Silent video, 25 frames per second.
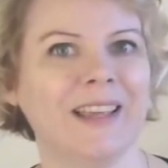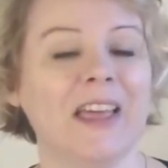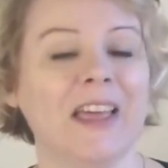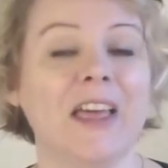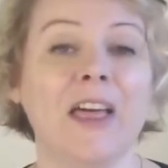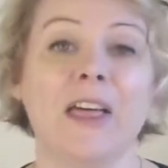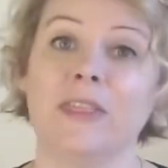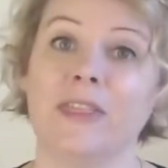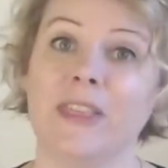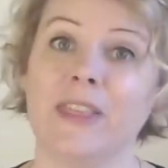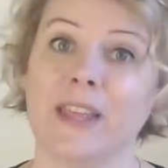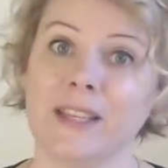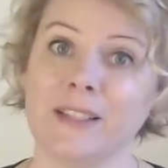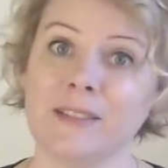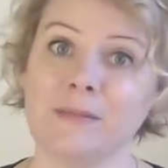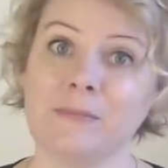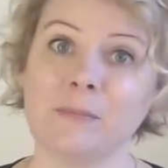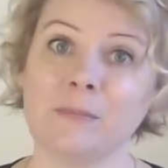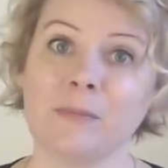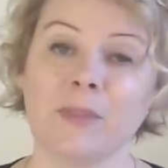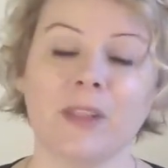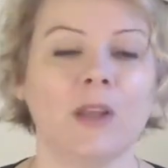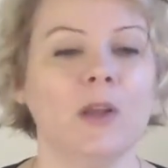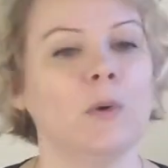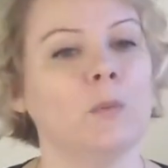Then,
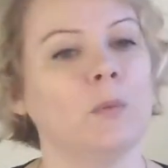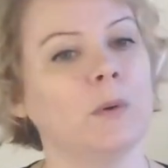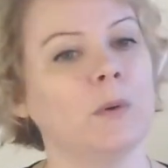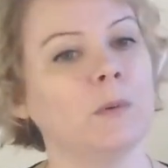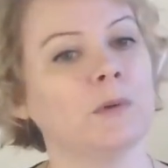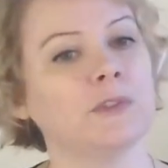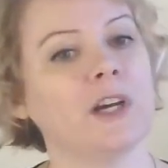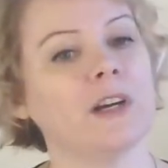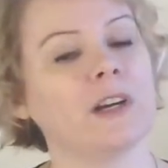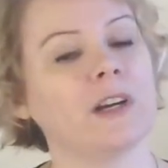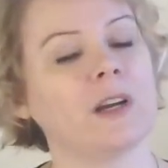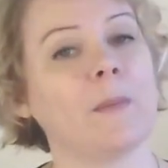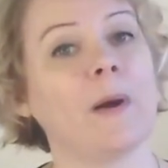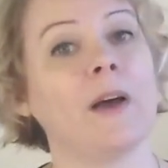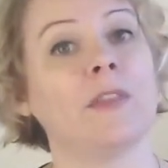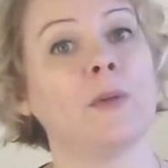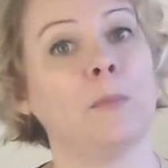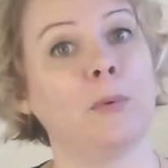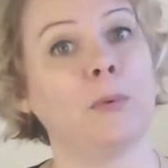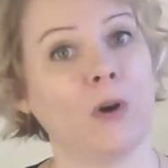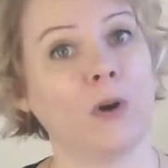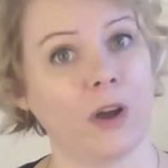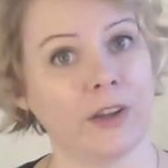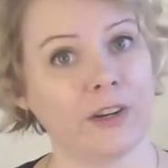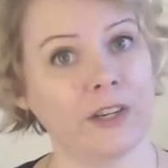we will talk about the
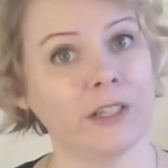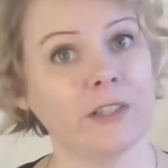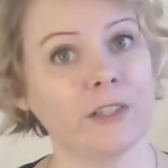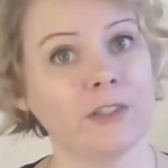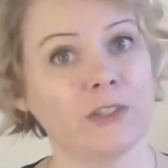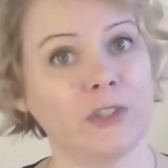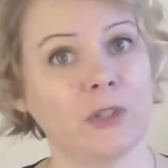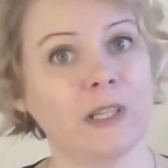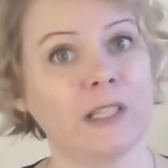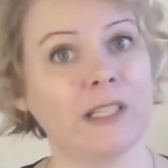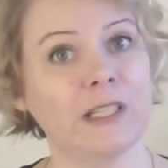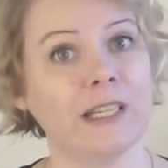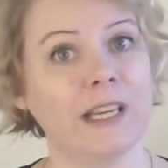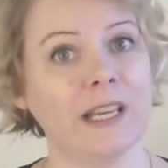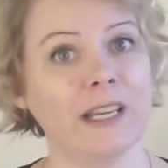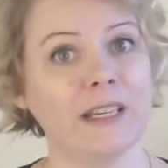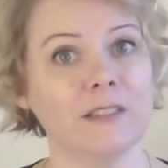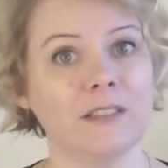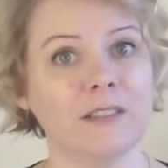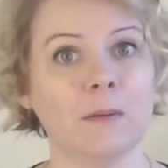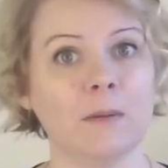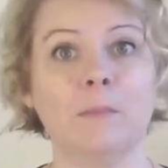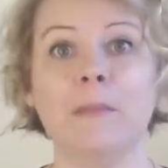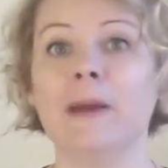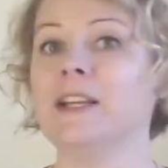products you can get
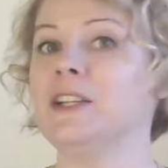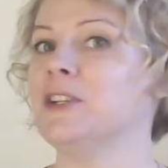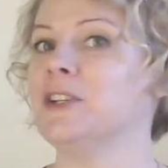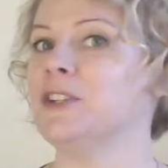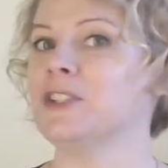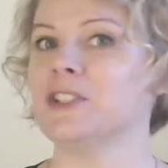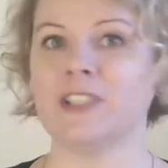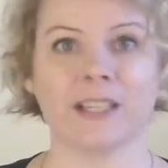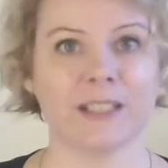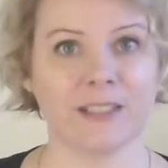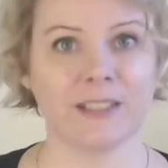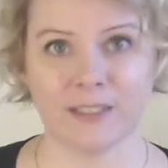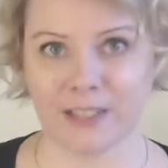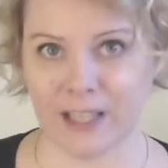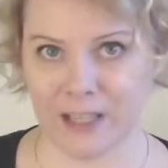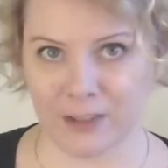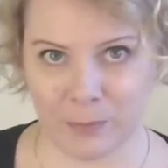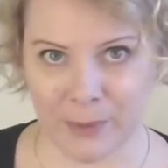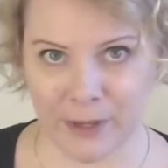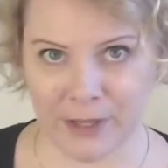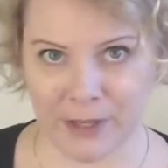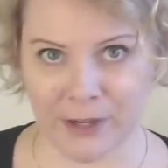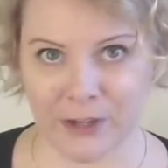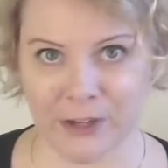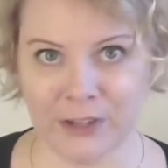to make your sex life
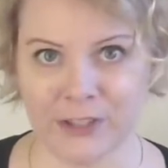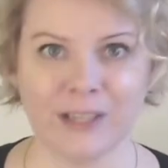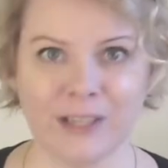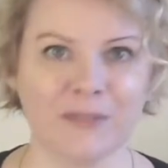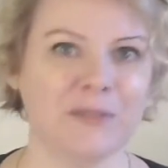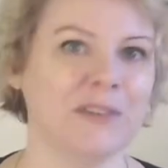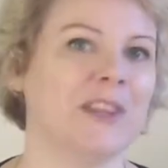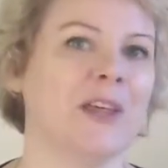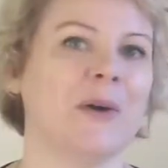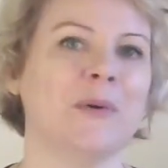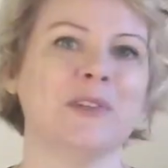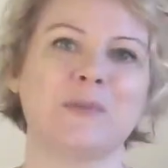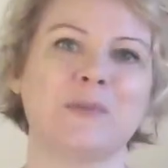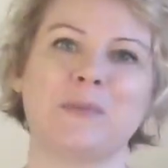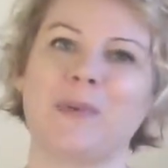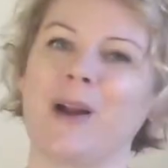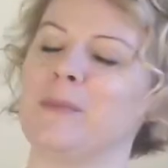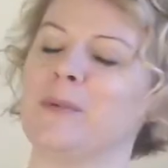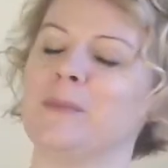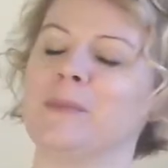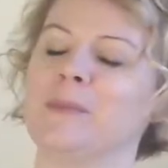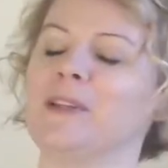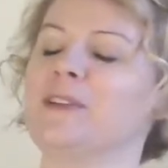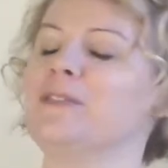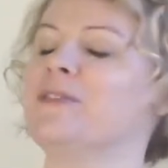better, even though it's
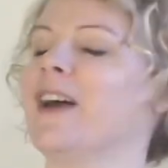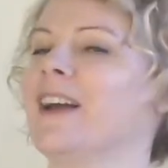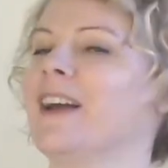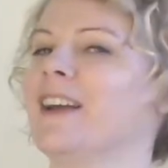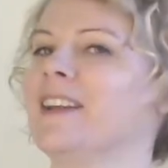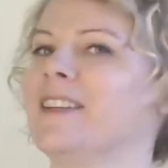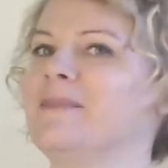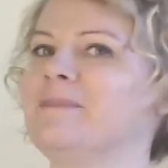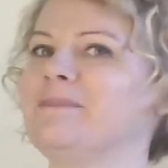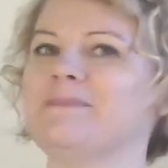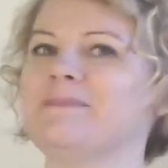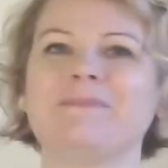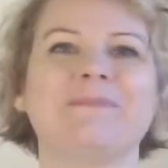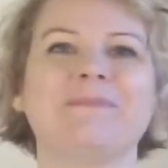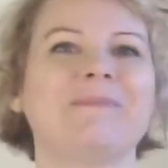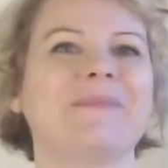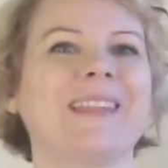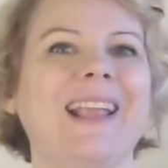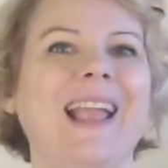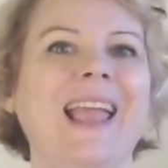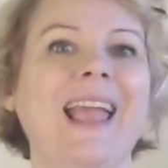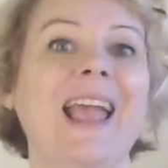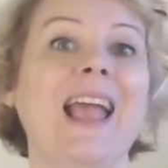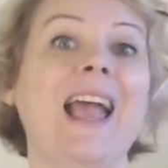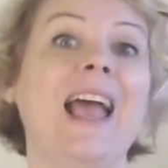probably fine.
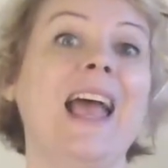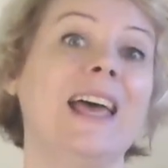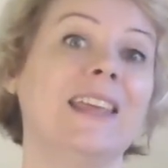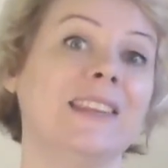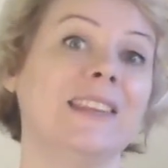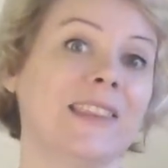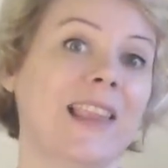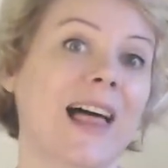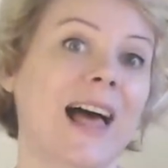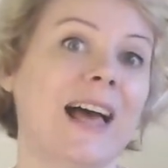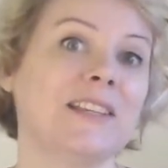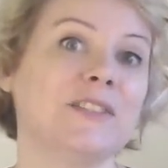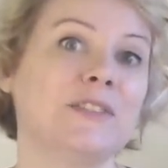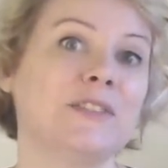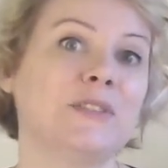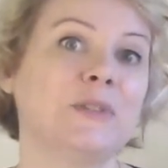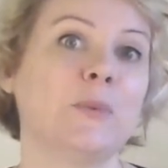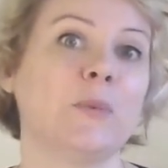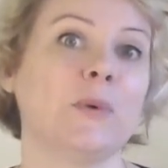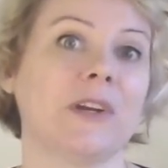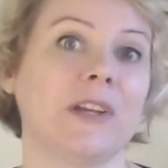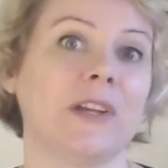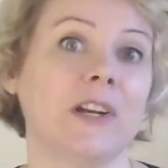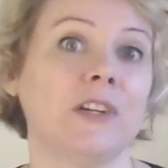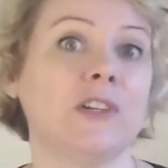And last,
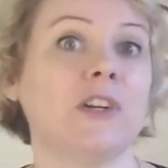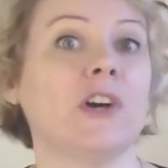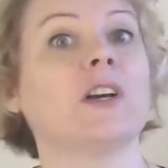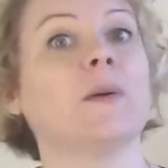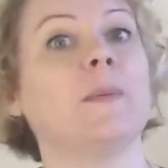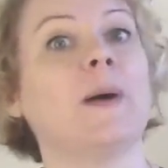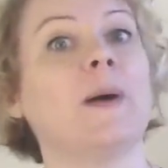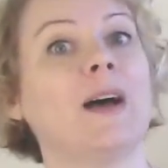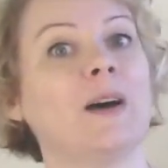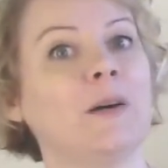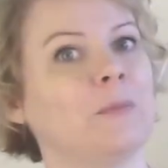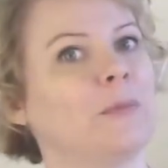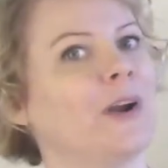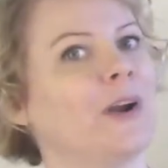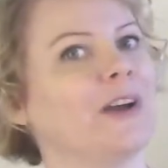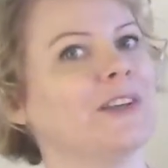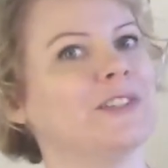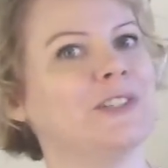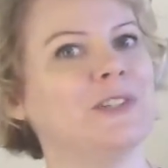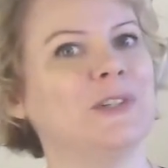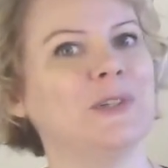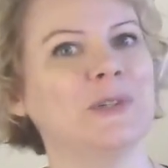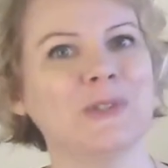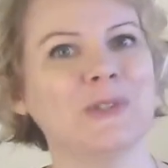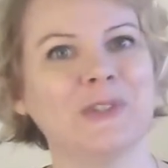we're going to talk about
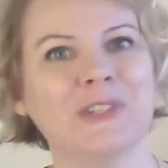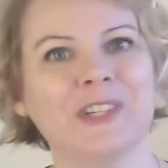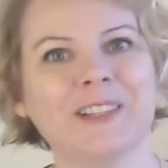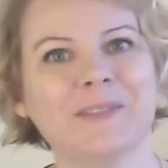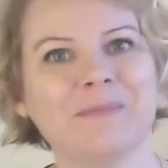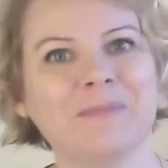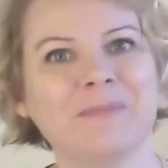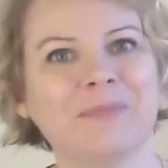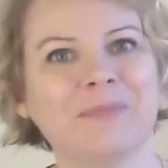prostitution,